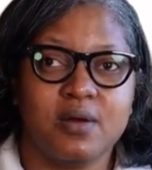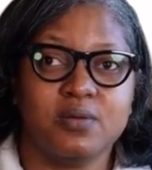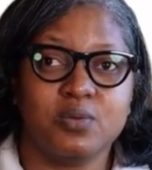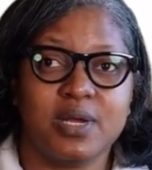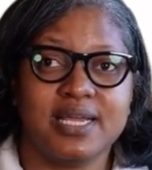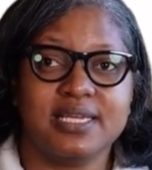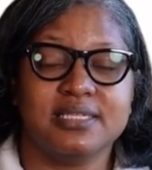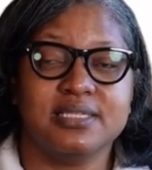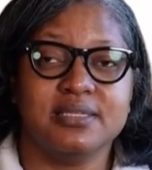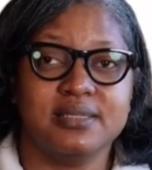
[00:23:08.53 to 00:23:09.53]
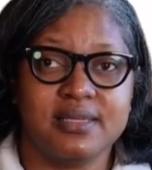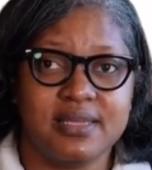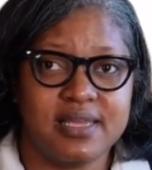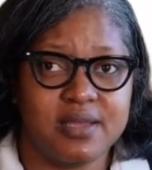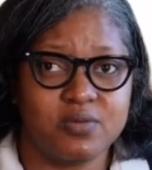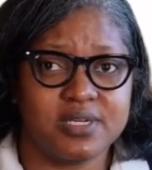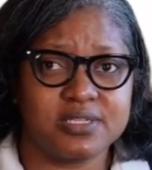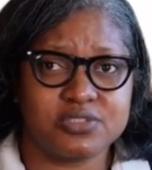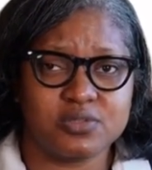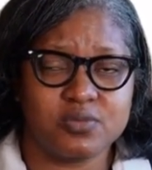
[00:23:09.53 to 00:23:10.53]
wait, and I want
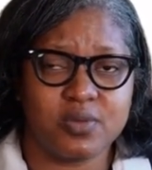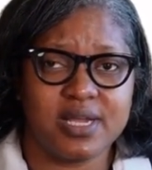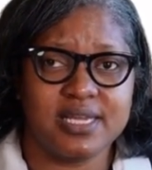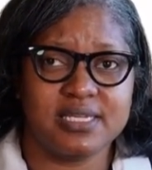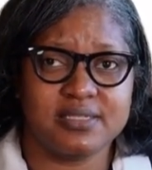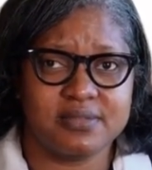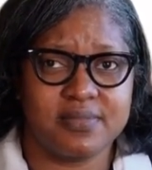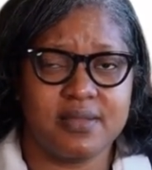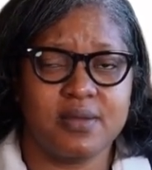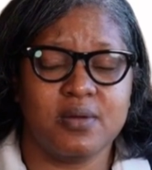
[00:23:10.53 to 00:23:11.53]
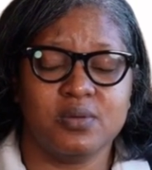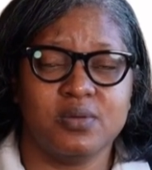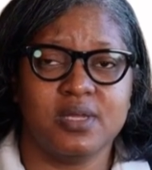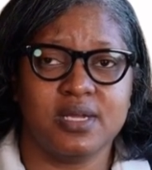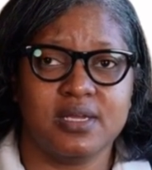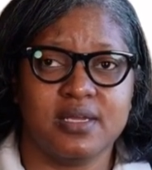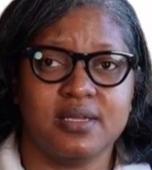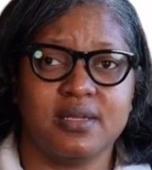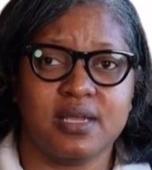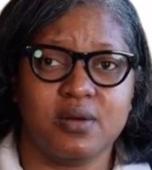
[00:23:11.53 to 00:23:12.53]
it to wait.
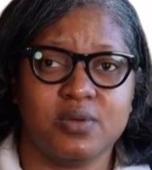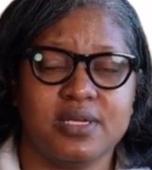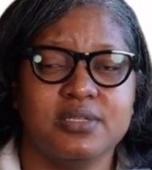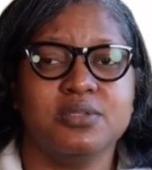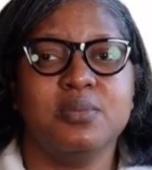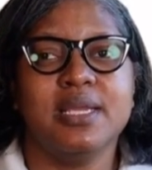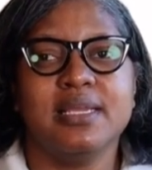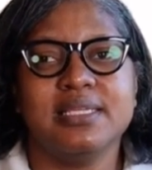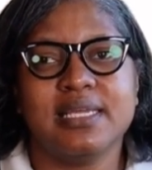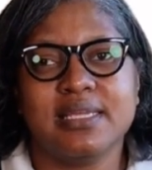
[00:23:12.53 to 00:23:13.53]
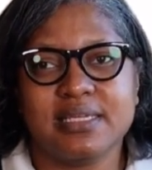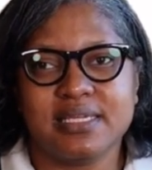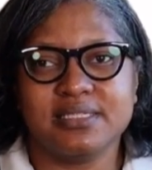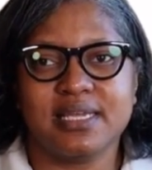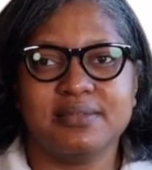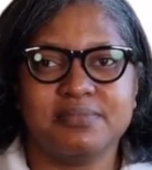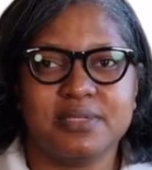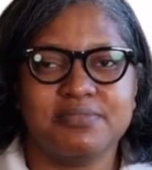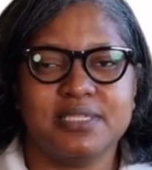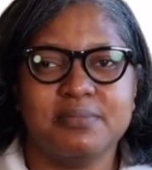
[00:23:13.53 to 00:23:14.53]
I want it to wait because I think that's like
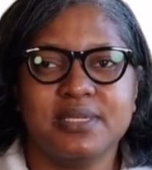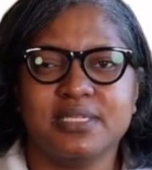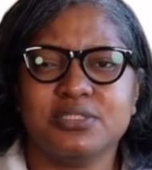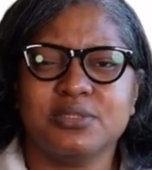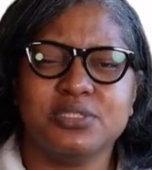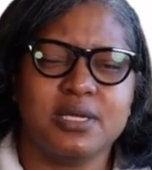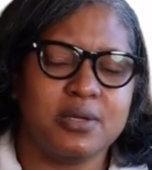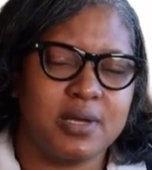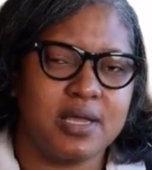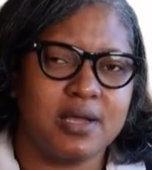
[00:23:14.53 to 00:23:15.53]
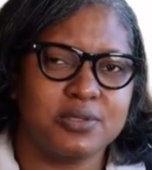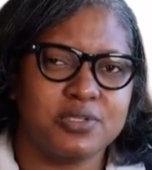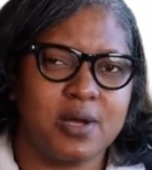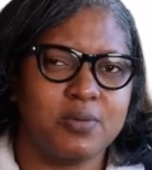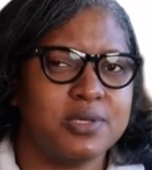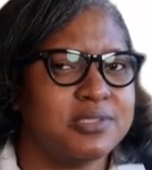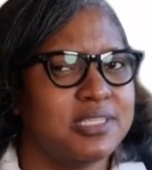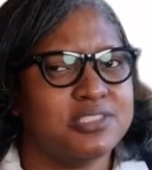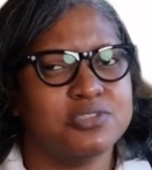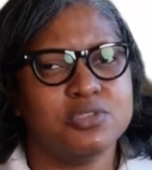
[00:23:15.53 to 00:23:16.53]
15 minutes or so. So I want
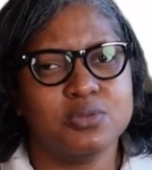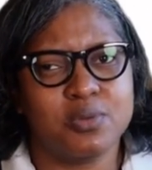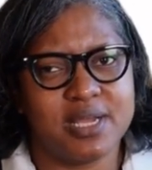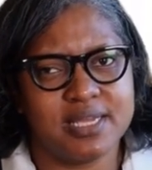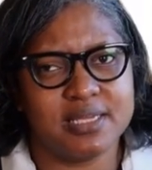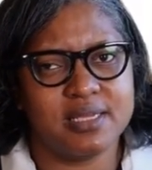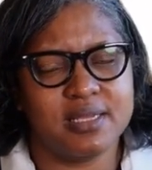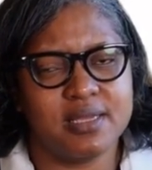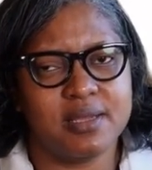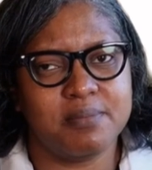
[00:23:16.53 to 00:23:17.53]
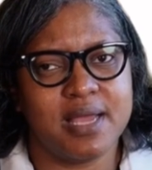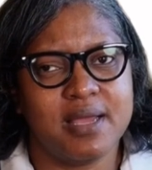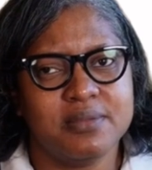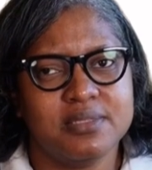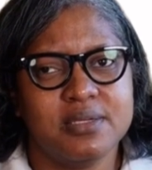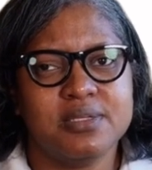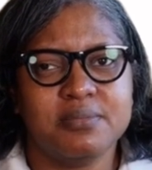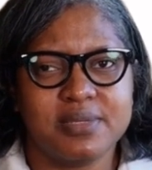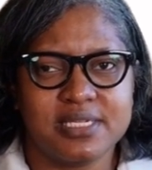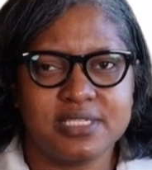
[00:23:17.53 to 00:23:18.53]
this to wait about 30
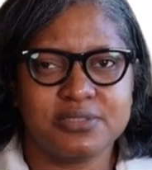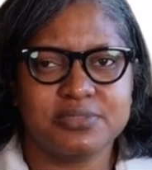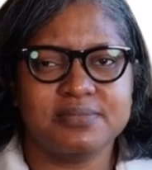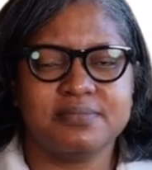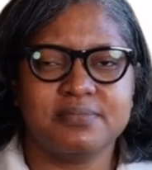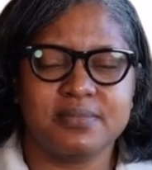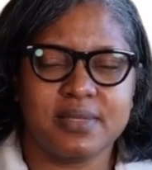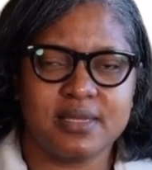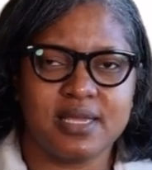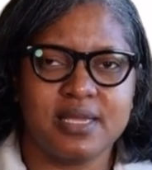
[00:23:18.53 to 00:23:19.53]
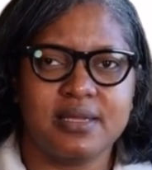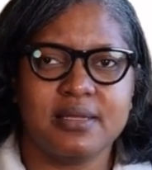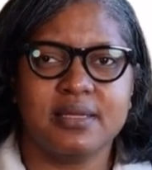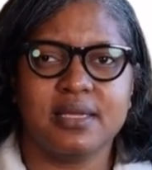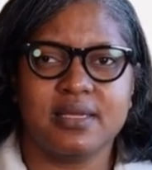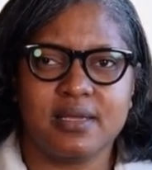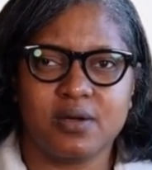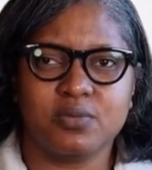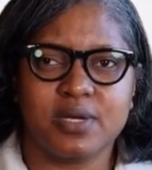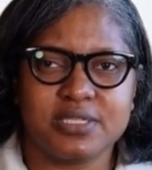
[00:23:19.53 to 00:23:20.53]
minutes. Okay.
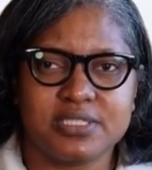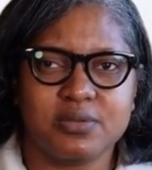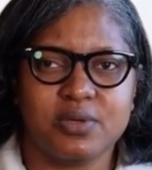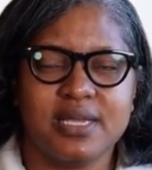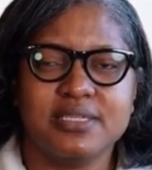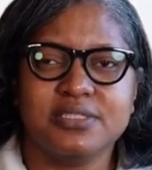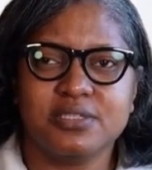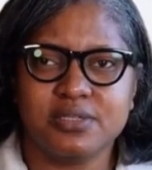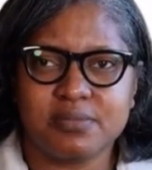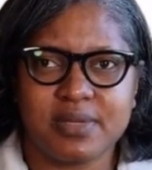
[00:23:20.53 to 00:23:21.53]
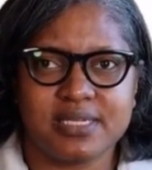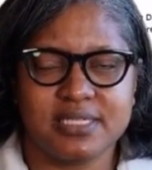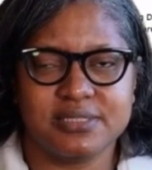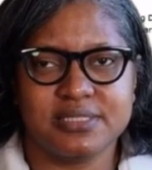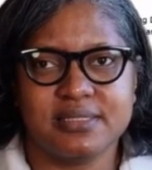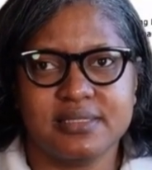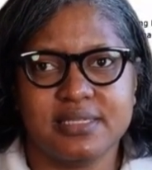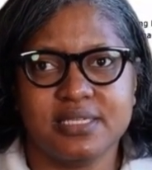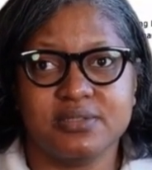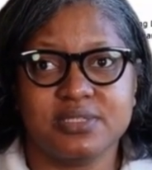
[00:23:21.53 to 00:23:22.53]
And once it waits 30 minutes,
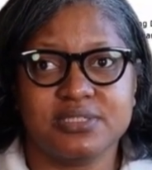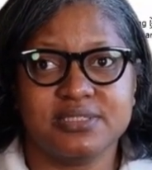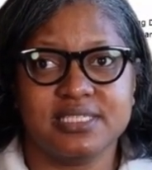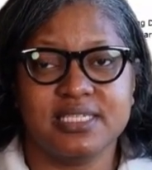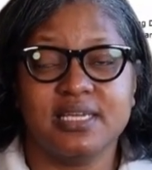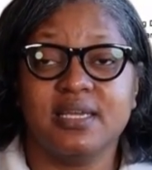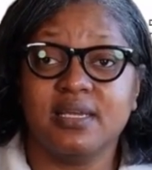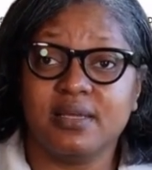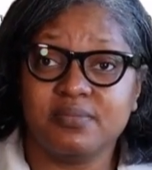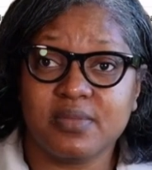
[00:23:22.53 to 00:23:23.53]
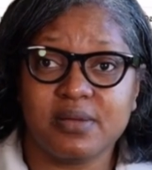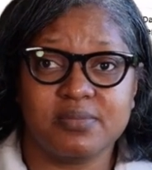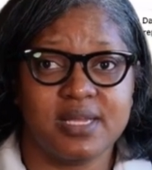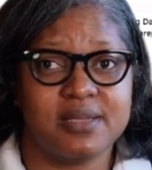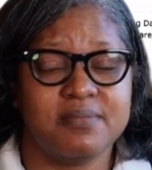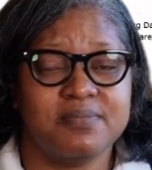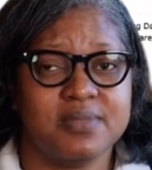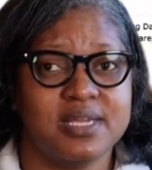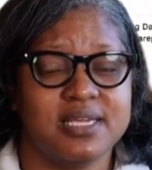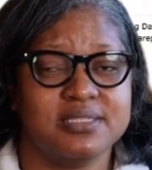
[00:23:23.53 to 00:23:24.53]
here is the replay.
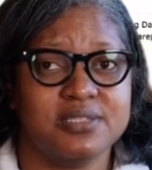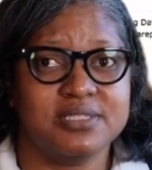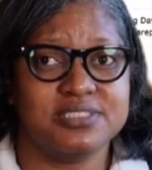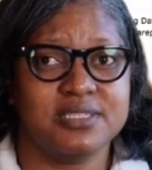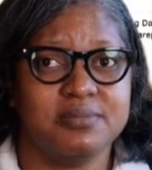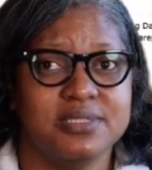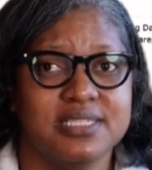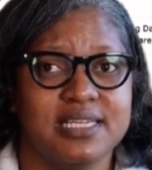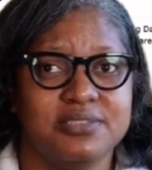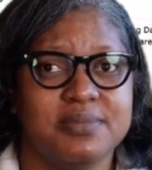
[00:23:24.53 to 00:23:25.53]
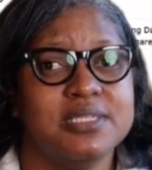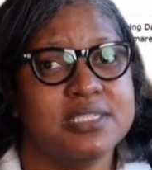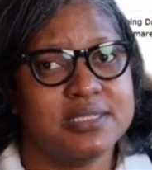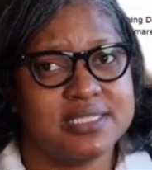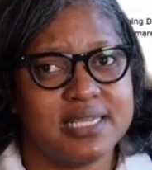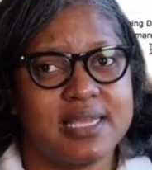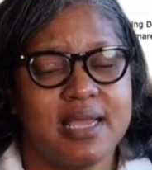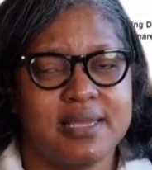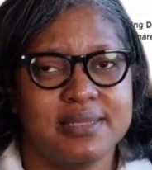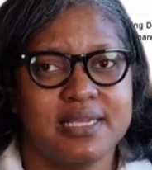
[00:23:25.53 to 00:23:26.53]
Okay. It's going to send them a text message and say,
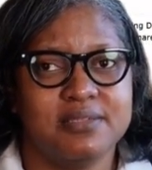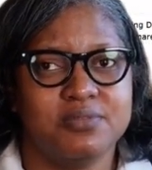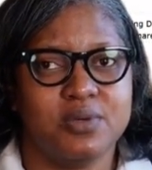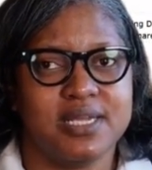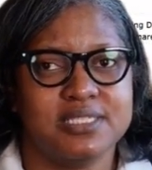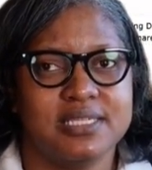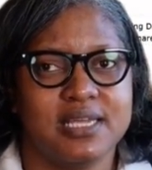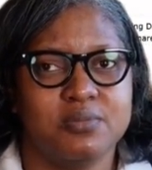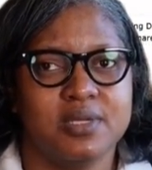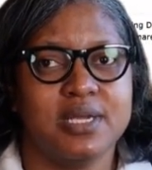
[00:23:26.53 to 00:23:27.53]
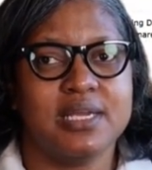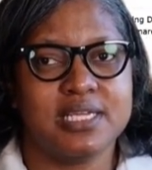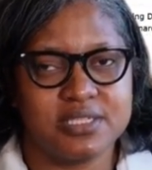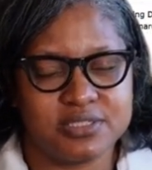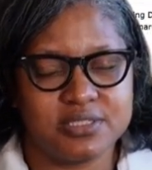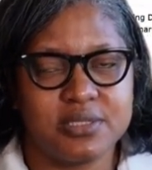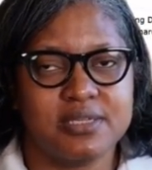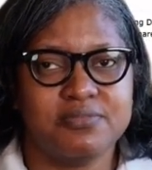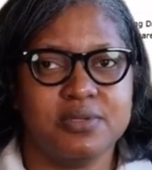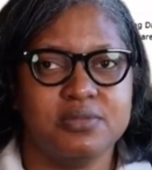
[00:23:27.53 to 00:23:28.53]
"Thank you for watching day one. Here's the
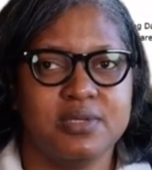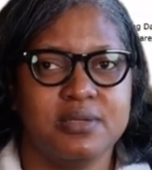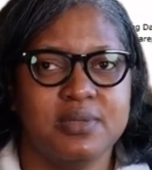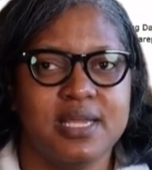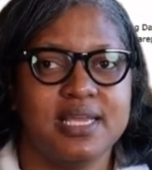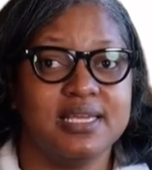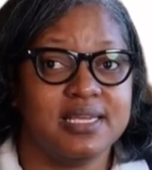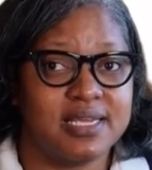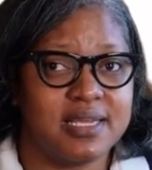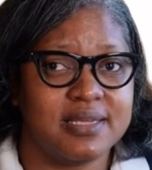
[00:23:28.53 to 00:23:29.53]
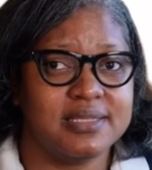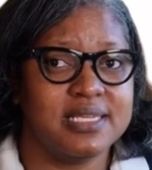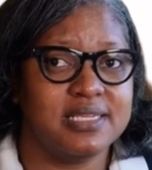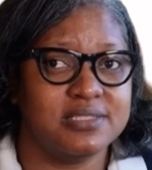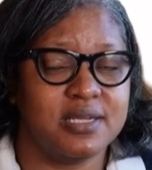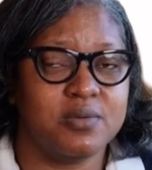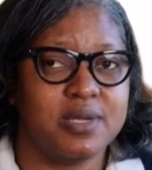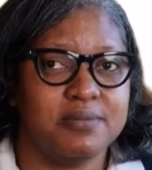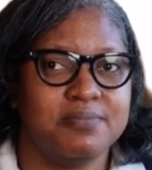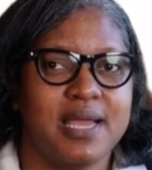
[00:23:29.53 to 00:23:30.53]
link for the replay." Then it's going to
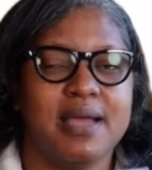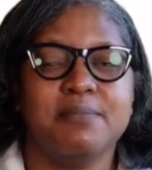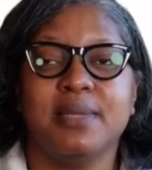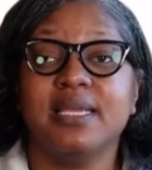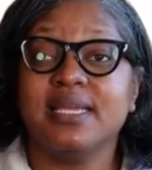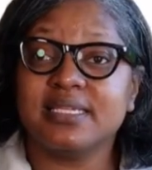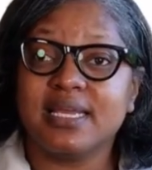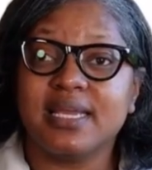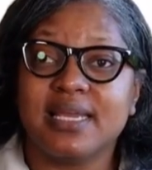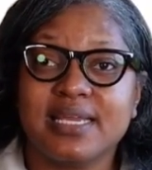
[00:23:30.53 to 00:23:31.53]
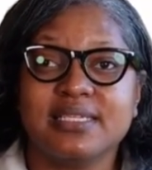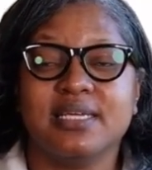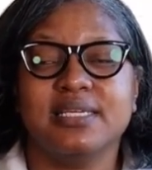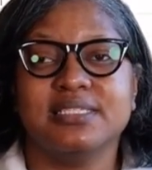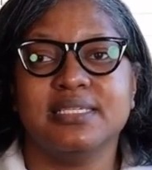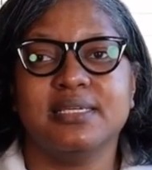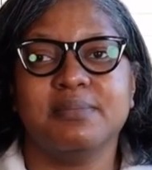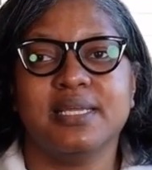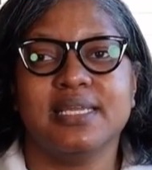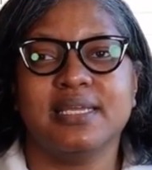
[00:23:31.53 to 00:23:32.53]
wait 5 minutes, and it's going to send them
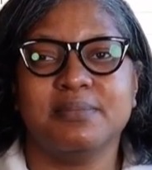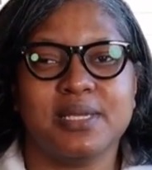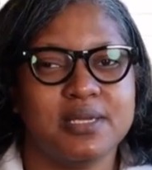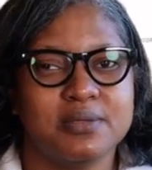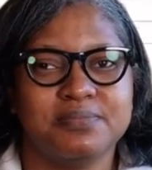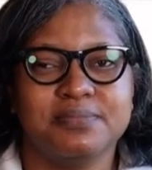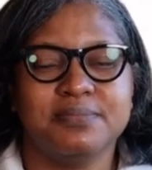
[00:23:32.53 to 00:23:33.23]
an email